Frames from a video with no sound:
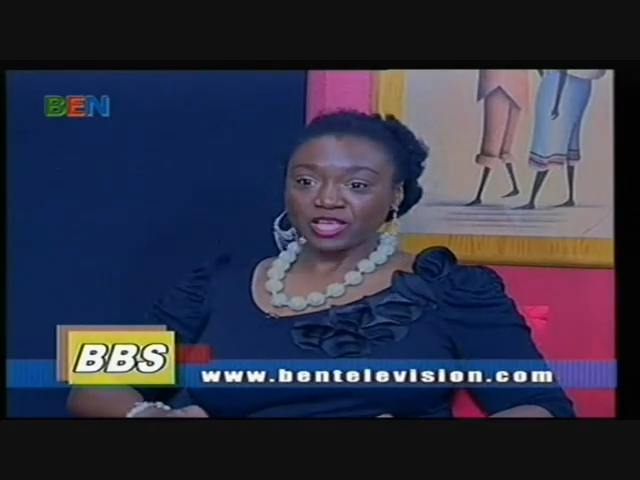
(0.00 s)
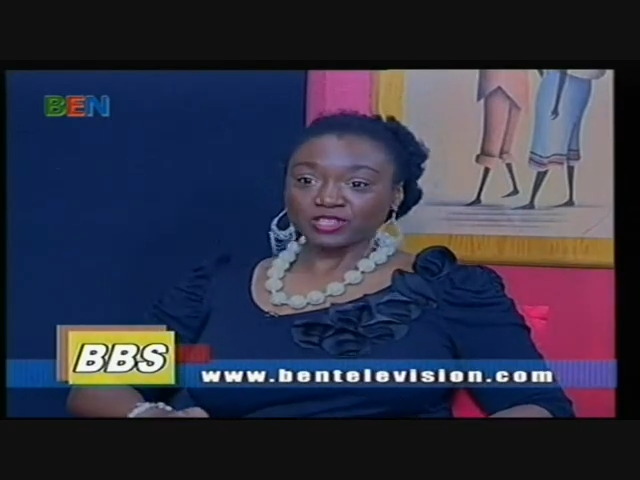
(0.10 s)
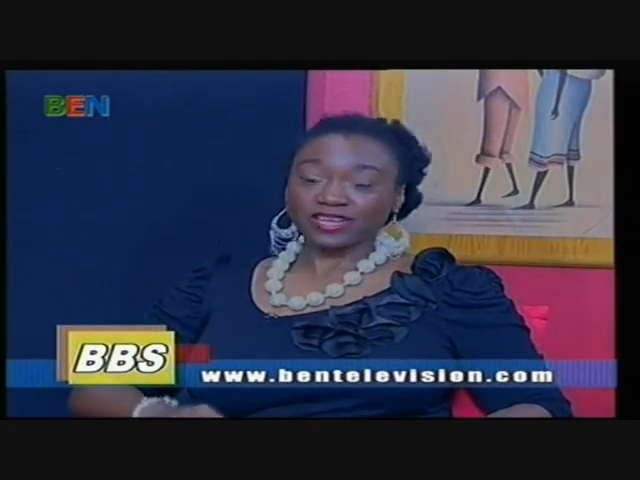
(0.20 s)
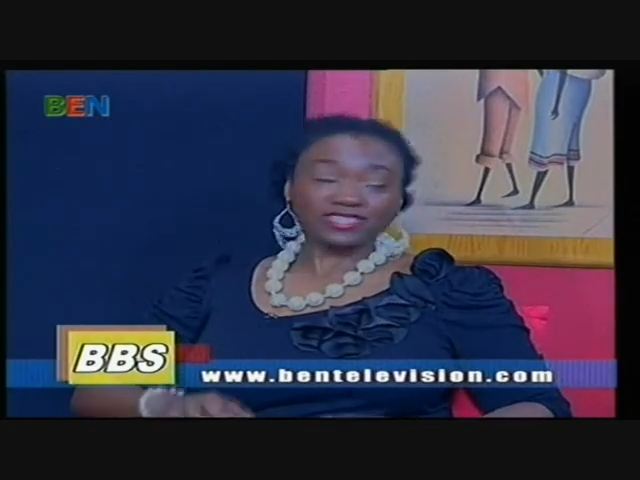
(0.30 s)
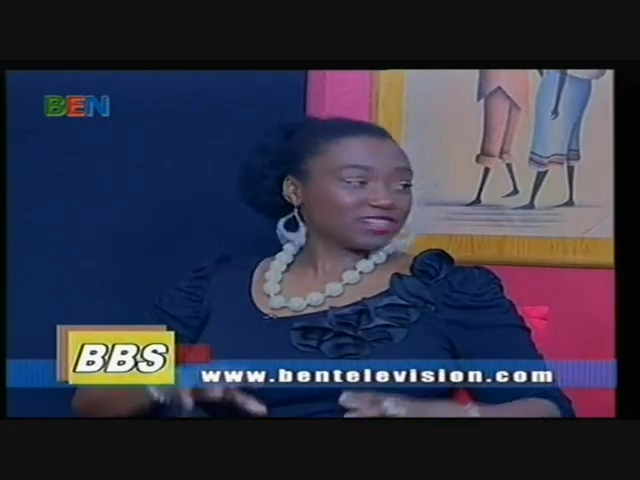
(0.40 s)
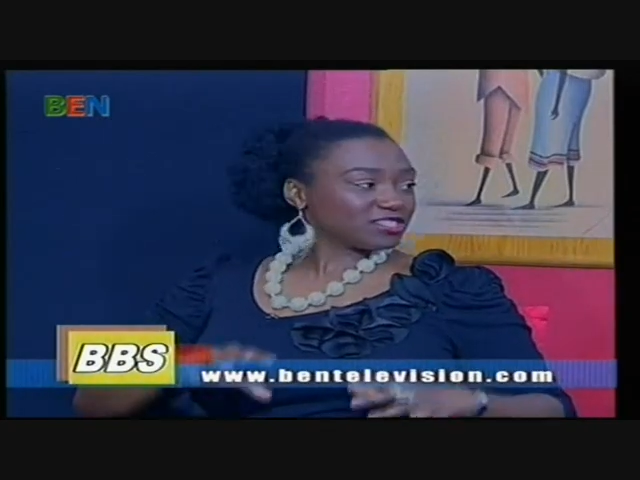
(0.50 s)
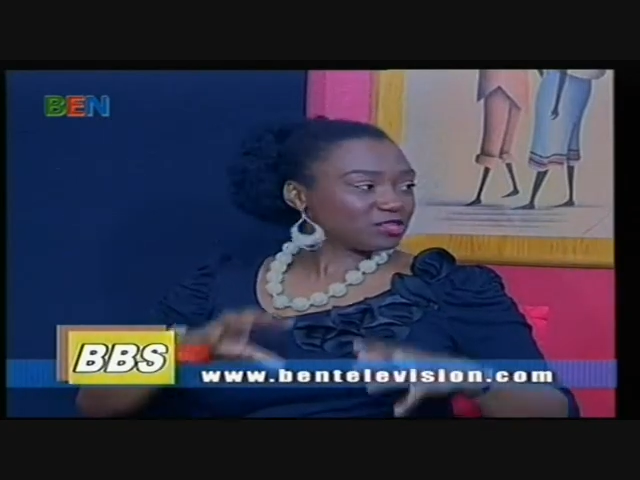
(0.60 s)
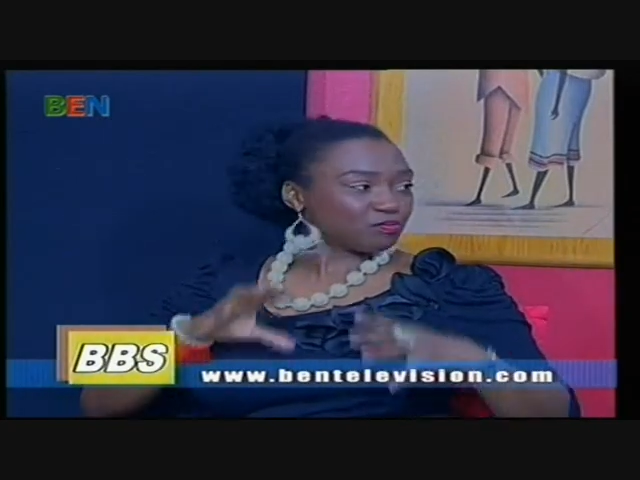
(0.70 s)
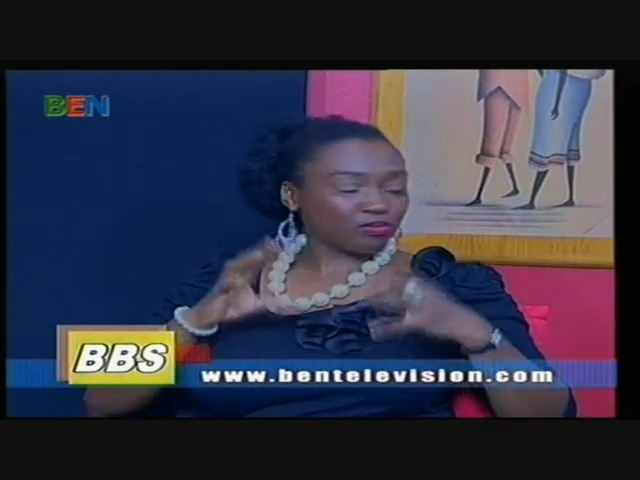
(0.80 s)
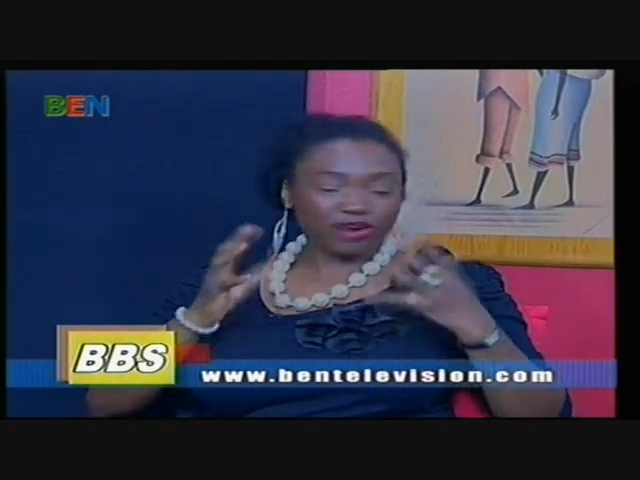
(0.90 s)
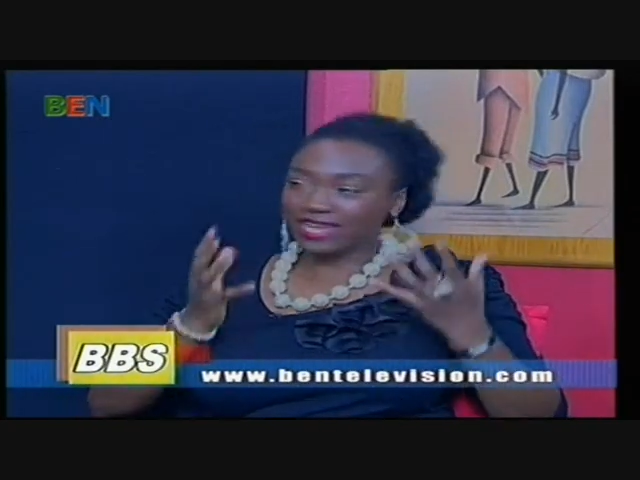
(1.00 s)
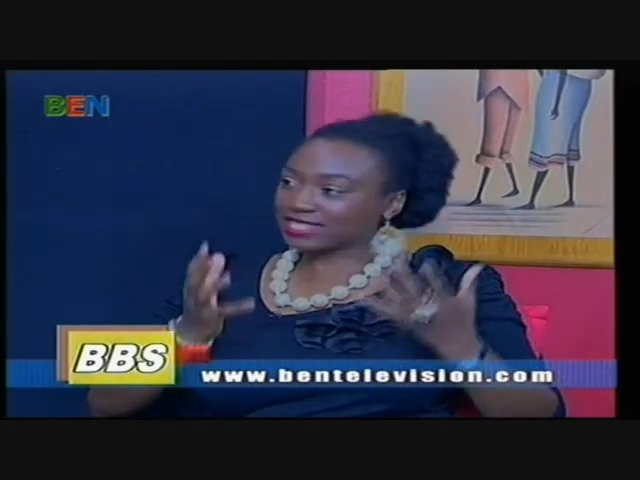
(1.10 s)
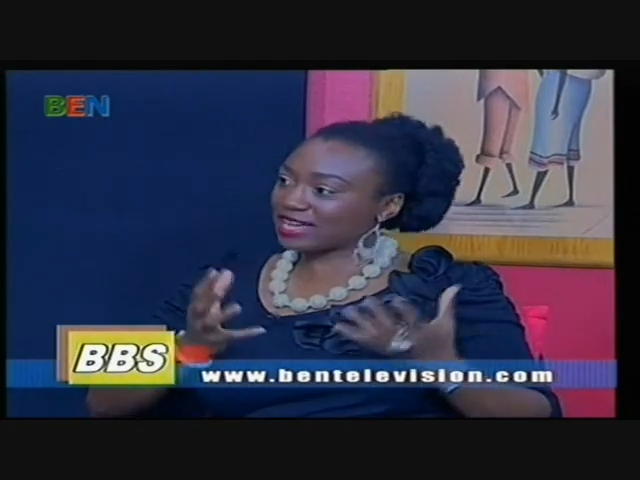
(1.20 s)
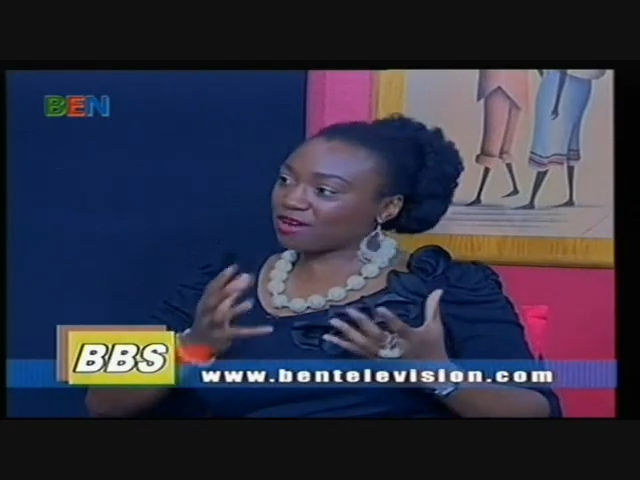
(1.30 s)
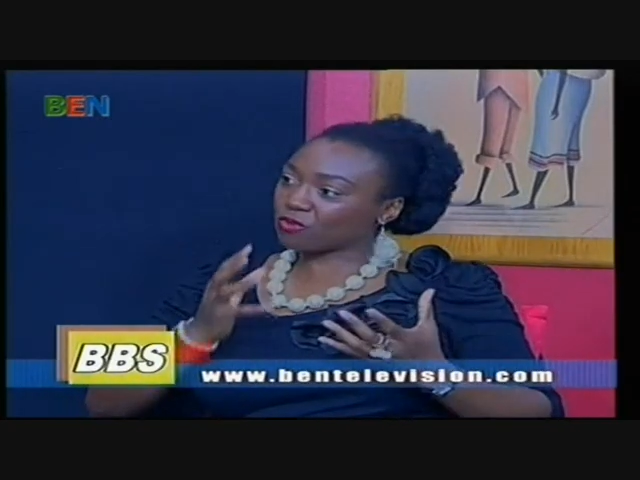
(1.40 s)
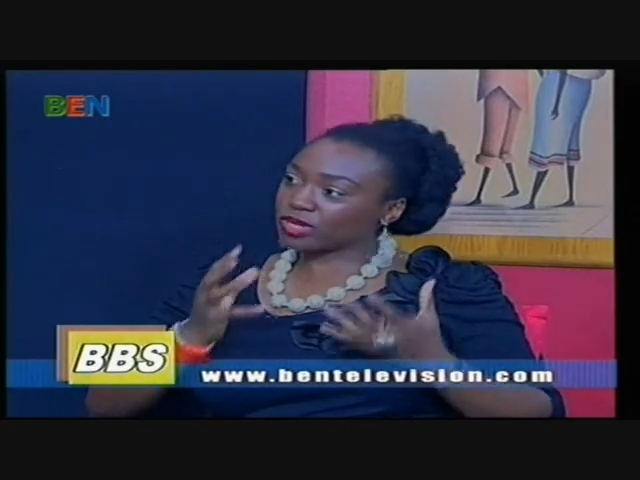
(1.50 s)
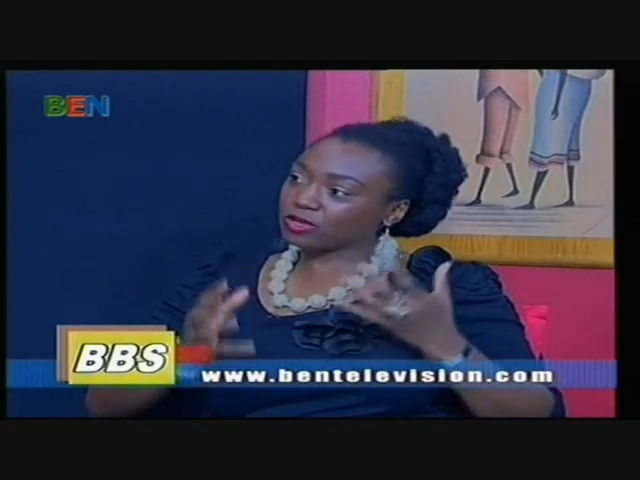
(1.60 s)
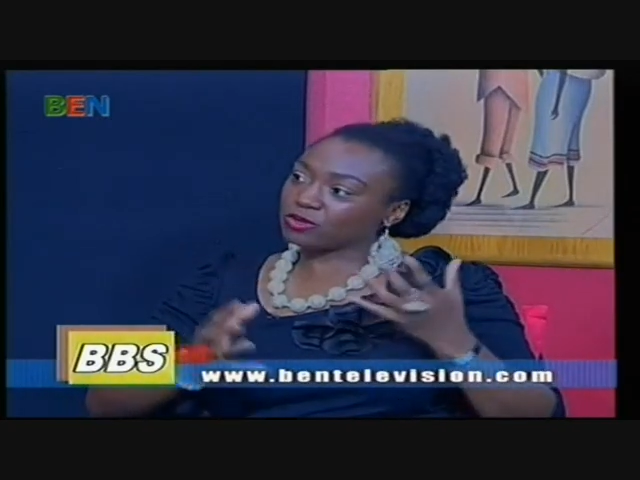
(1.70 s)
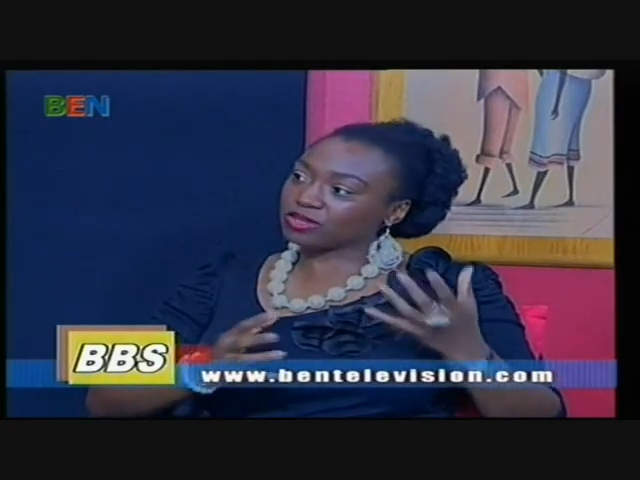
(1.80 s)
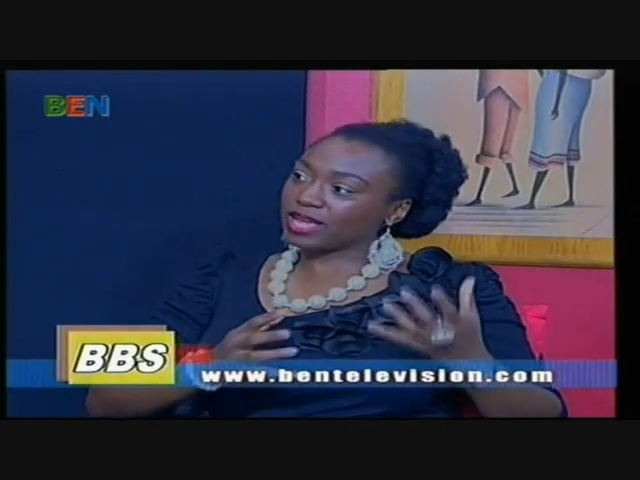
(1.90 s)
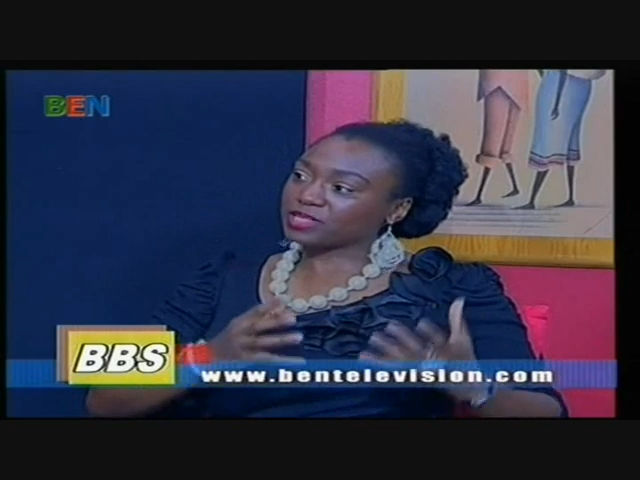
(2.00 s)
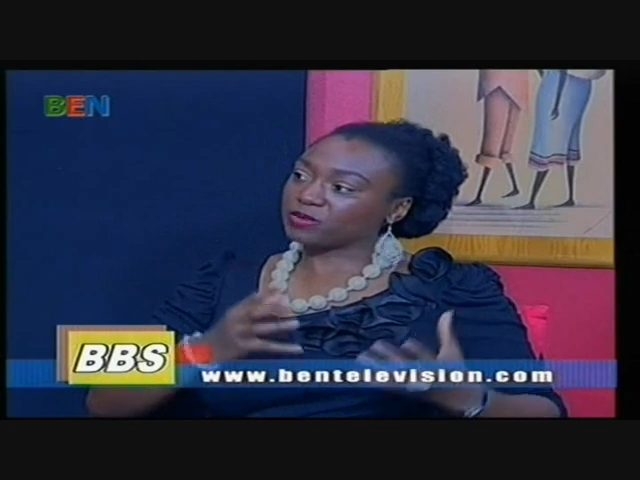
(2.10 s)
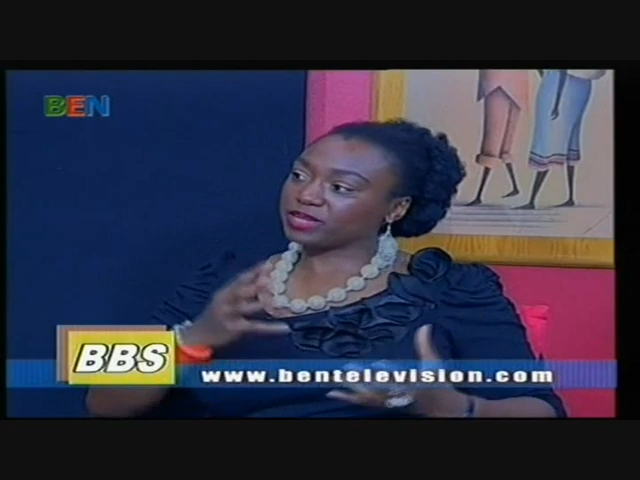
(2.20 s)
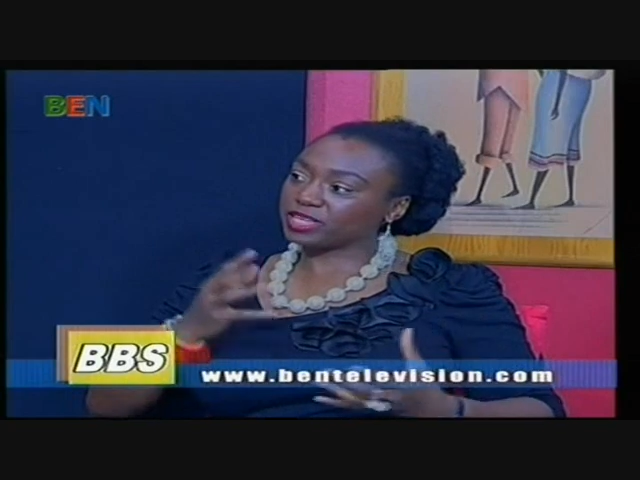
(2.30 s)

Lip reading: So I started to break down what it looked like to women,